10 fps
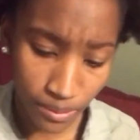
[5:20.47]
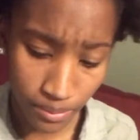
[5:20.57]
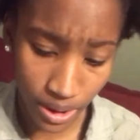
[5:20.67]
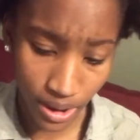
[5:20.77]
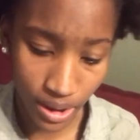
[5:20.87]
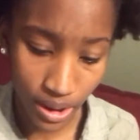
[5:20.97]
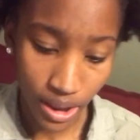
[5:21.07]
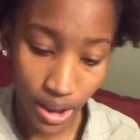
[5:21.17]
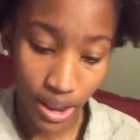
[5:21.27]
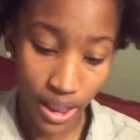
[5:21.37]
But,
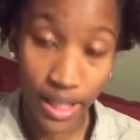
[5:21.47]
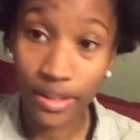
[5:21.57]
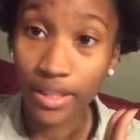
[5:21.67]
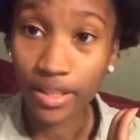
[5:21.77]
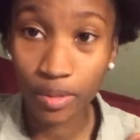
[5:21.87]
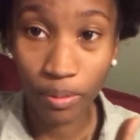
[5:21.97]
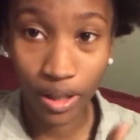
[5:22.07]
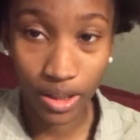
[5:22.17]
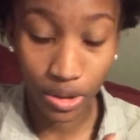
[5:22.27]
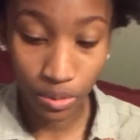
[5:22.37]
and this is
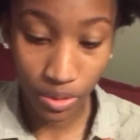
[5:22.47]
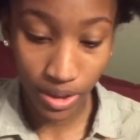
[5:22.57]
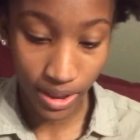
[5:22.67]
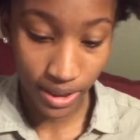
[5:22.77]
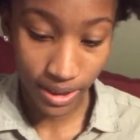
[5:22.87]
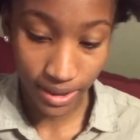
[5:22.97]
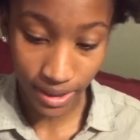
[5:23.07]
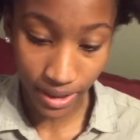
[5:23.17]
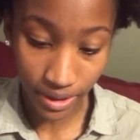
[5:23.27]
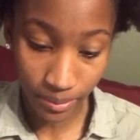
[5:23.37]
part two of the
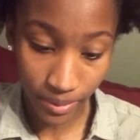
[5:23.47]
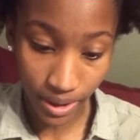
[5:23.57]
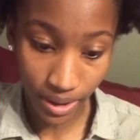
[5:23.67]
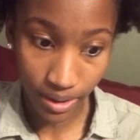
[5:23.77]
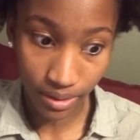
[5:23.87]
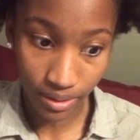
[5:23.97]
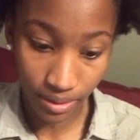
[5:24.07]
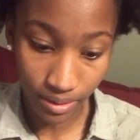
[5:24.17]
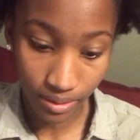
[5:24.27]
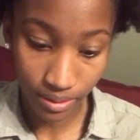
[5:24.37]
exam,
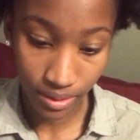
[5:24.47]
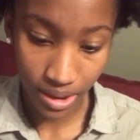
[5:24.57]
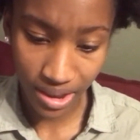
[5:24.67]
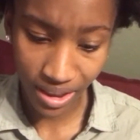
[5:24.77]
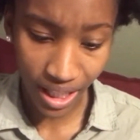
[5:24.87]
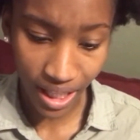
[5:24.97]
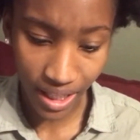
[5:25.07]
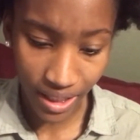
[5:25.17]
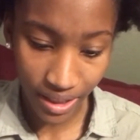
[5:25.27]
and it's a lot.